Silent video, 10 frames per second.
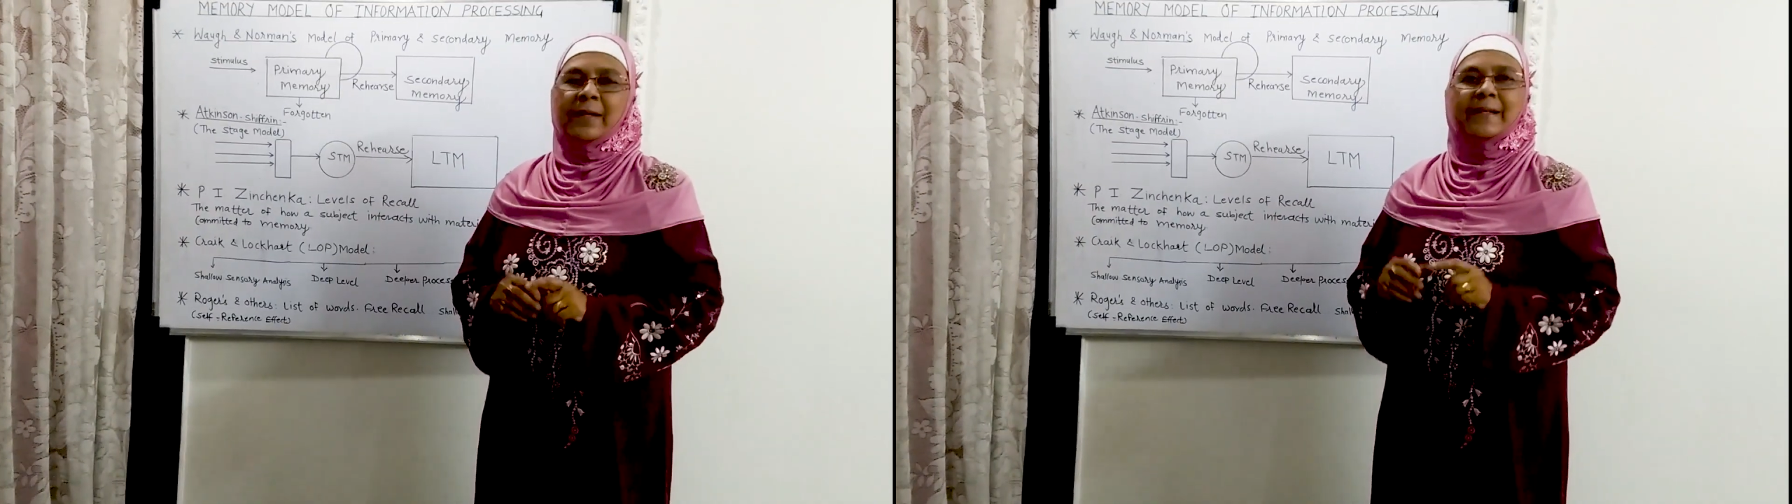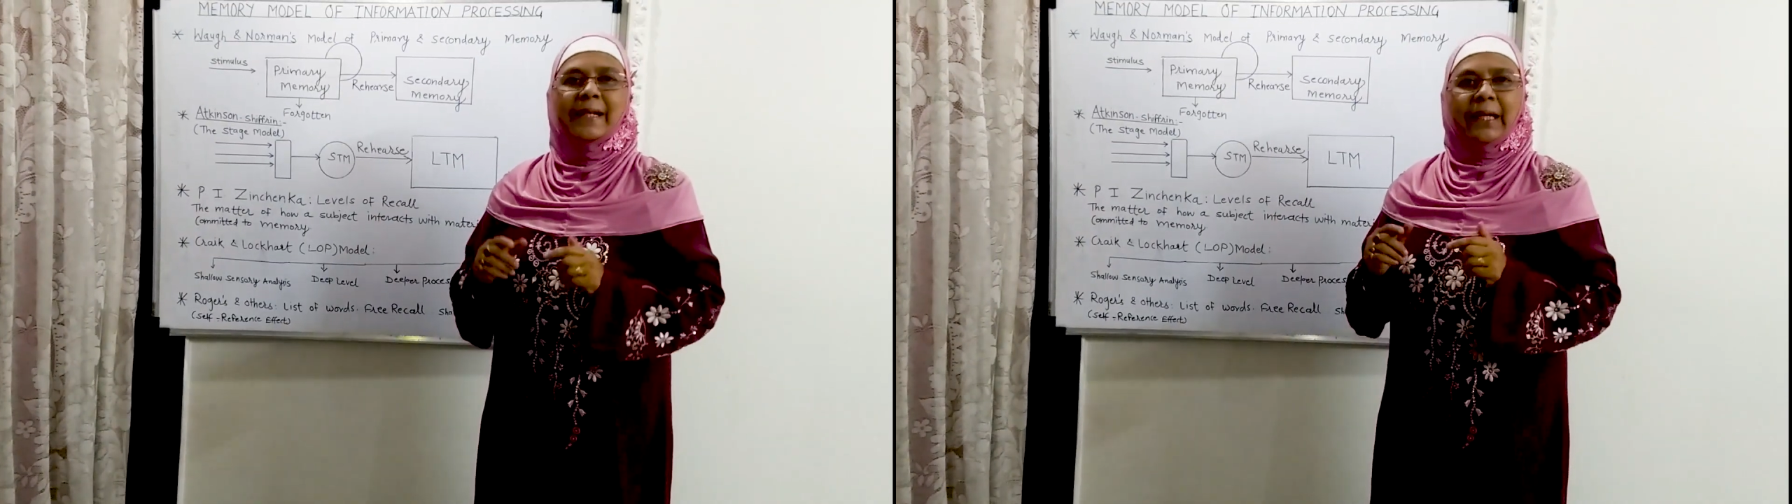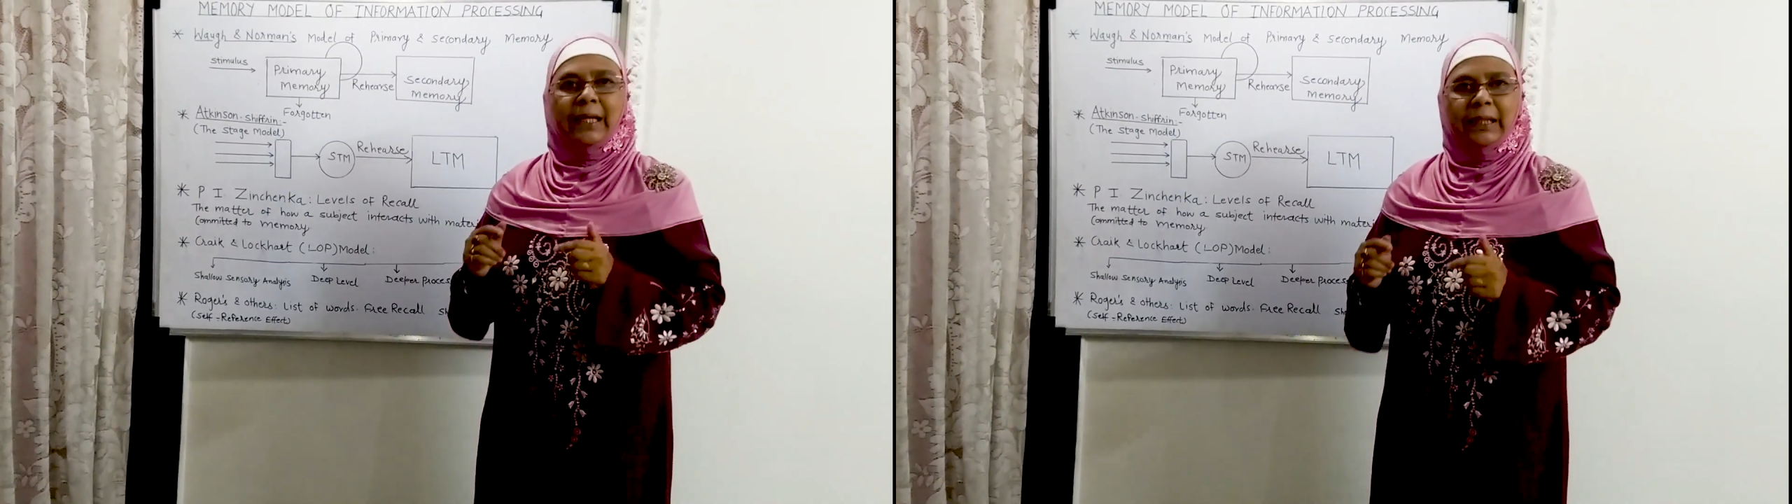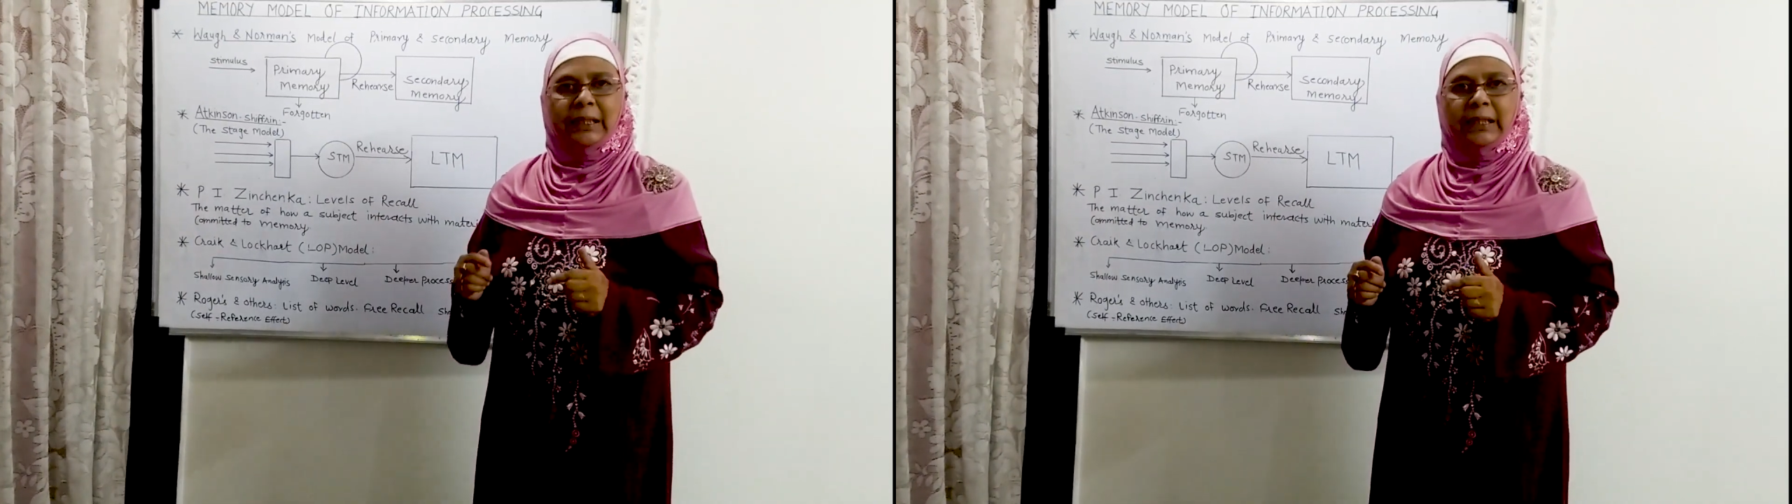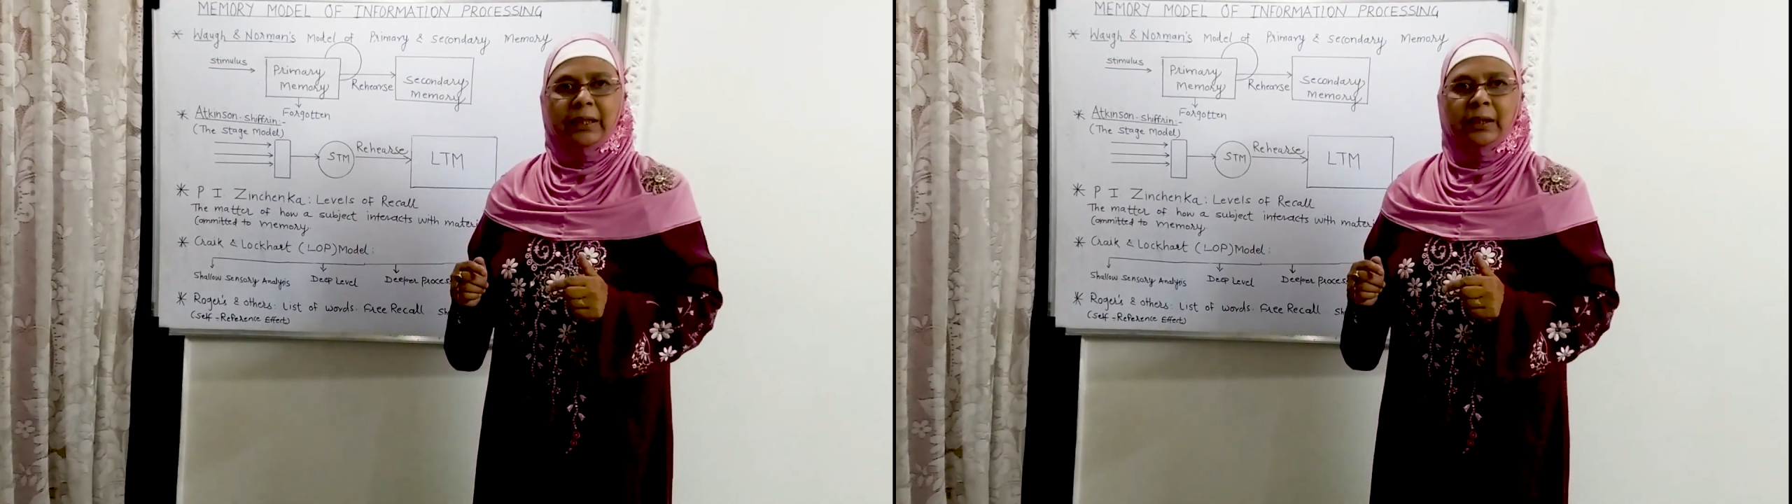
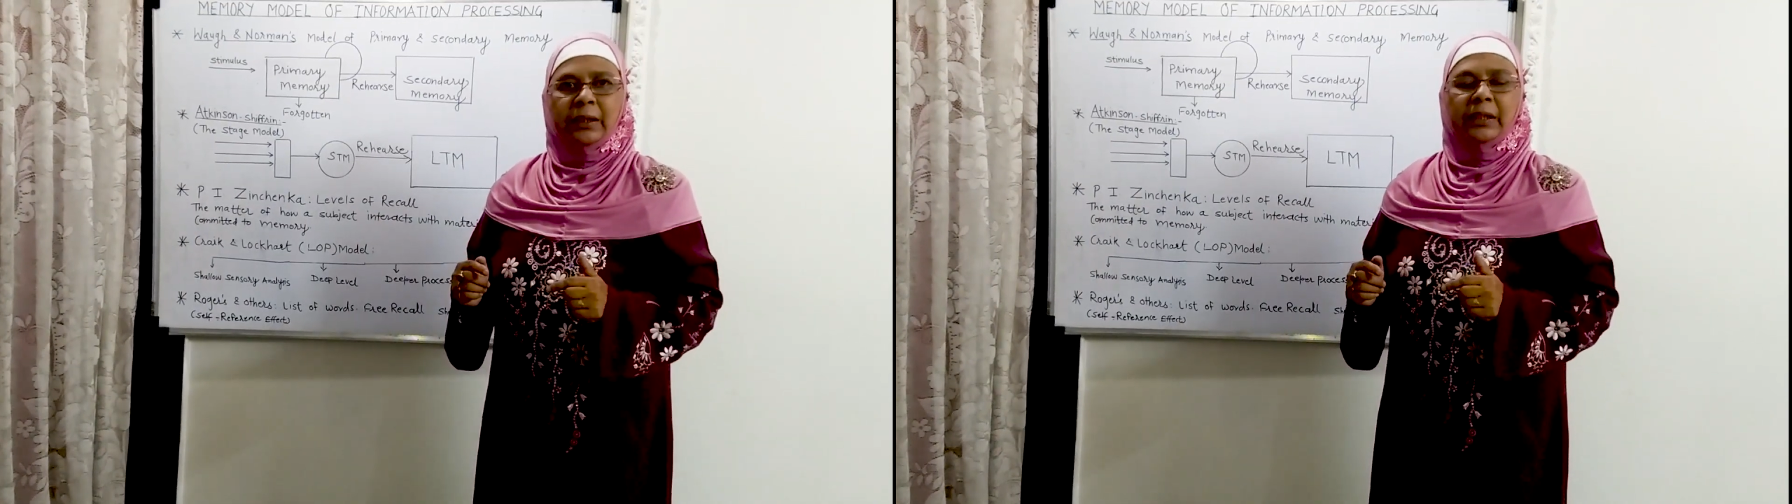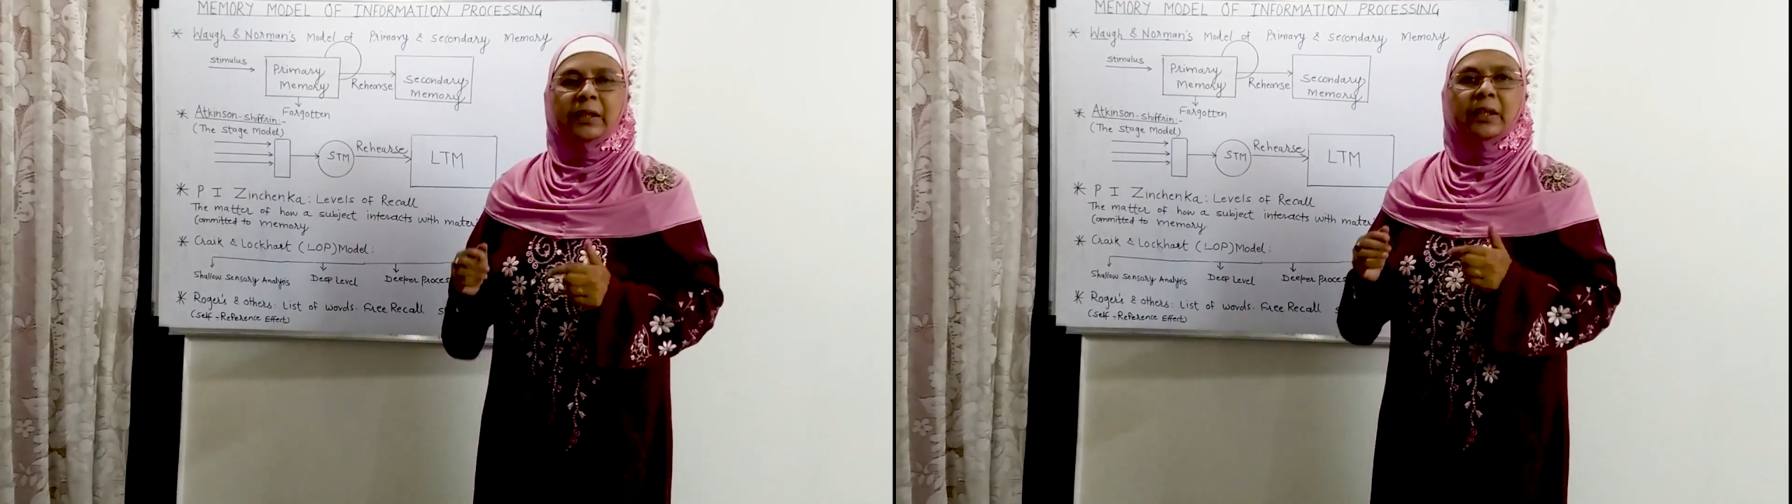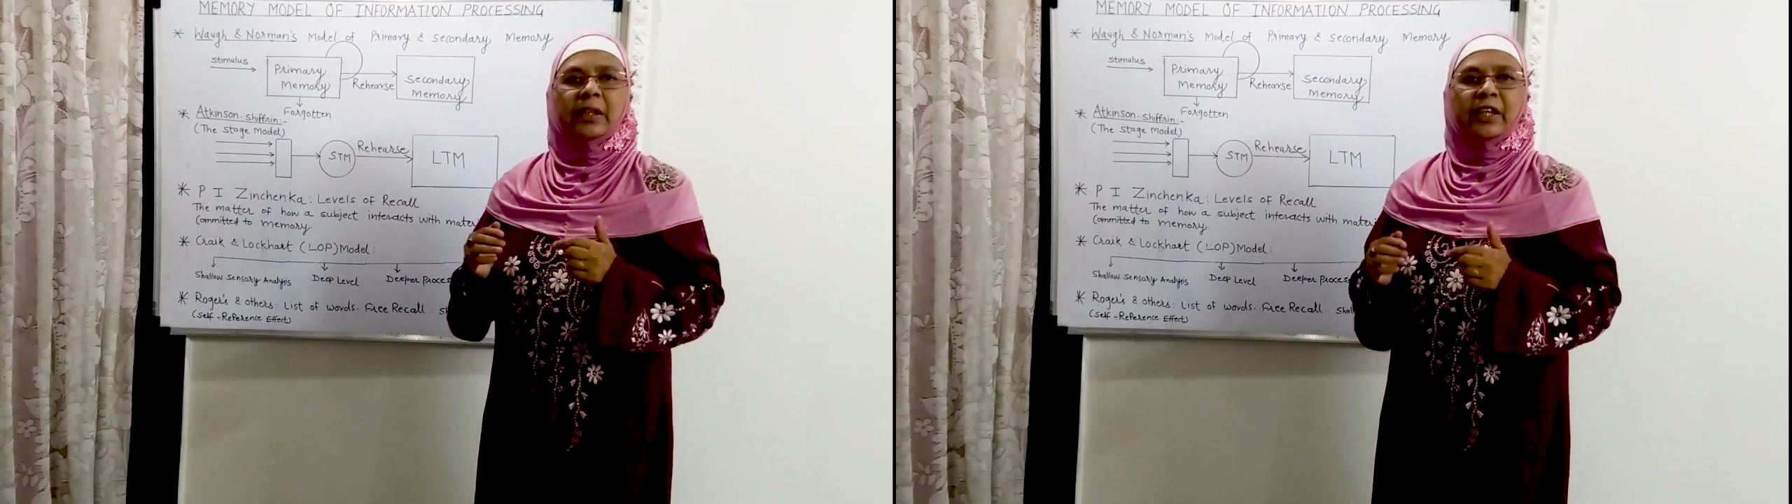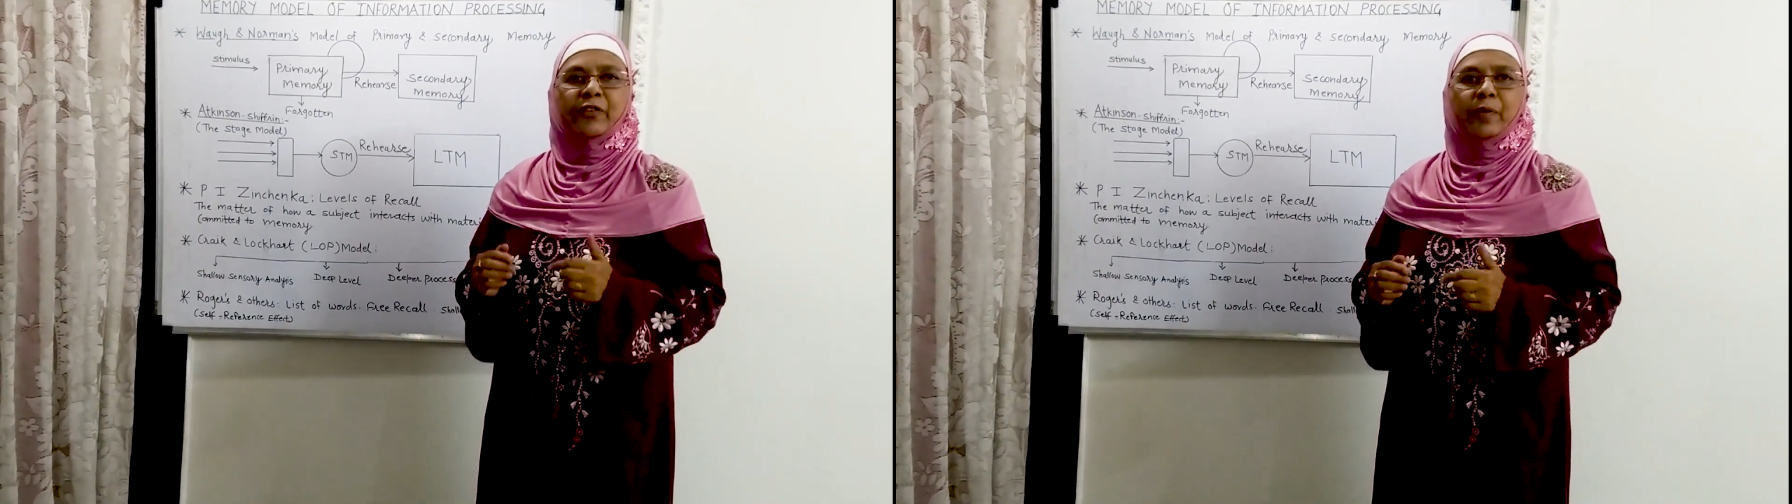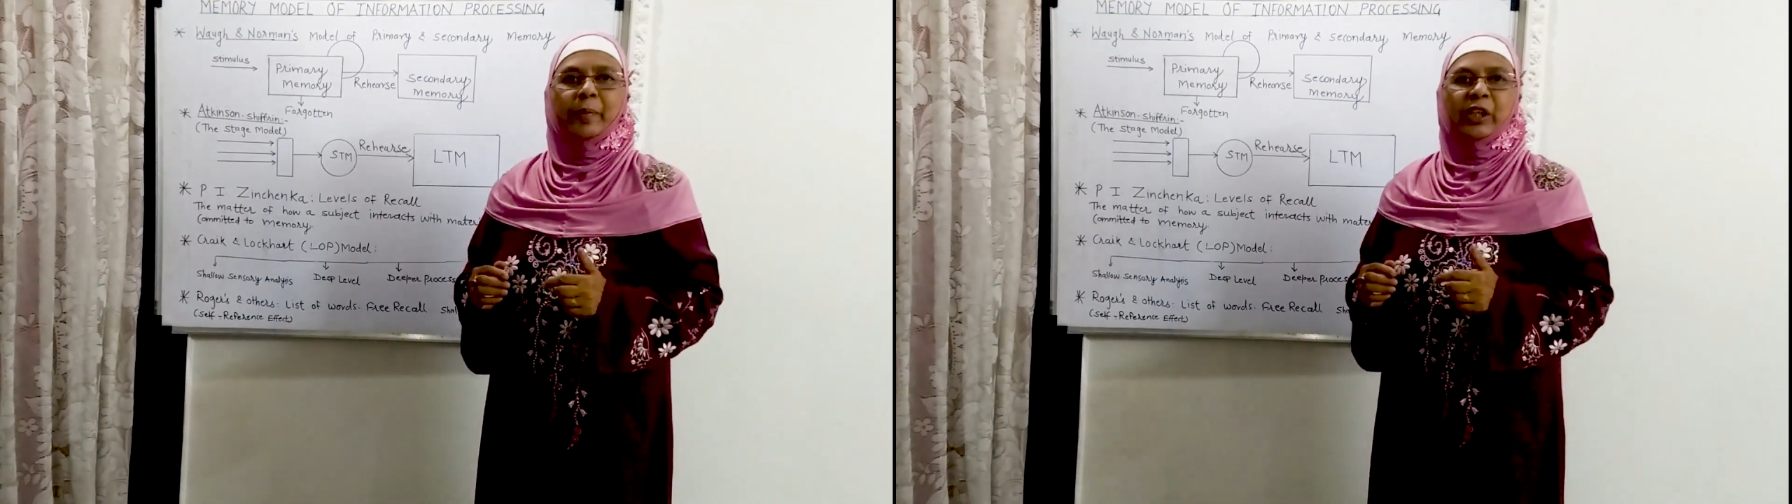Secondly, here the
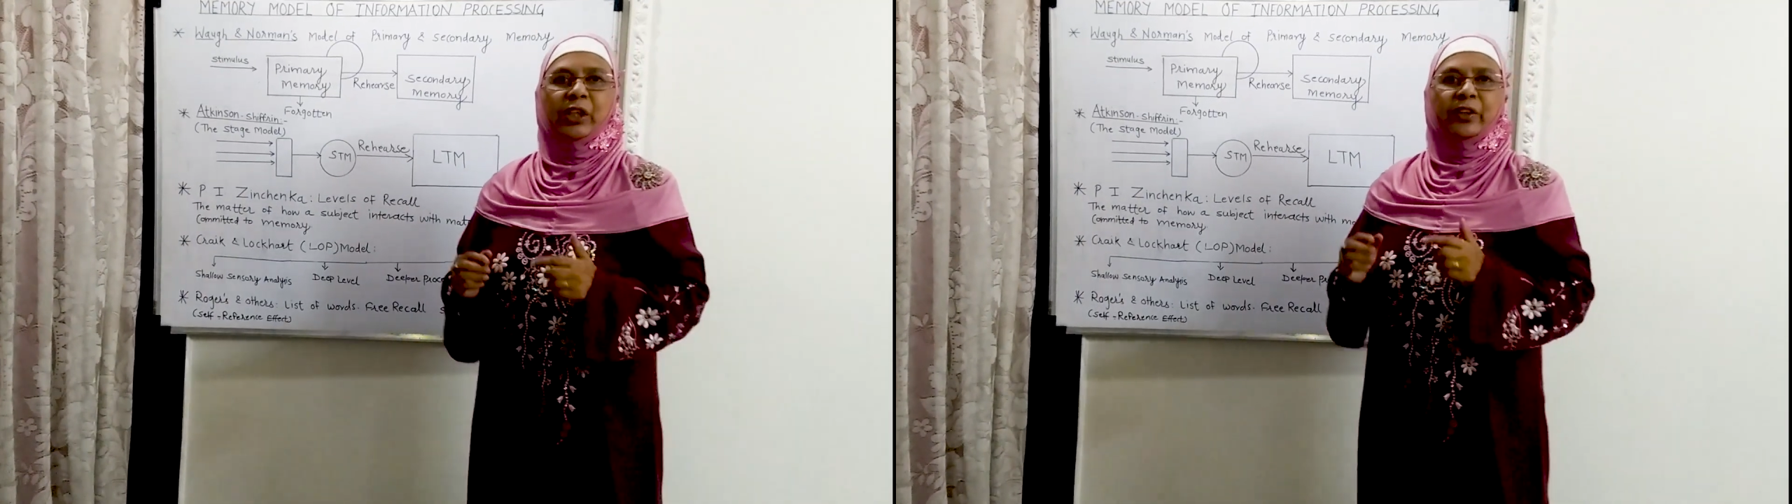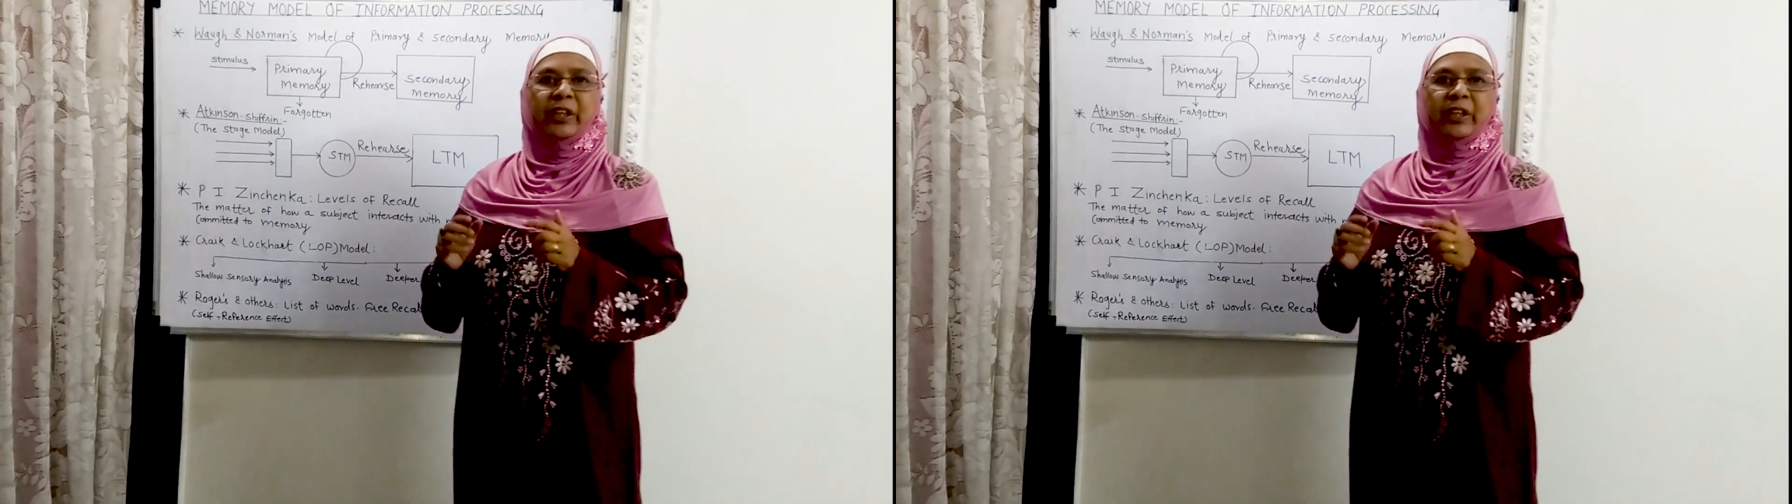information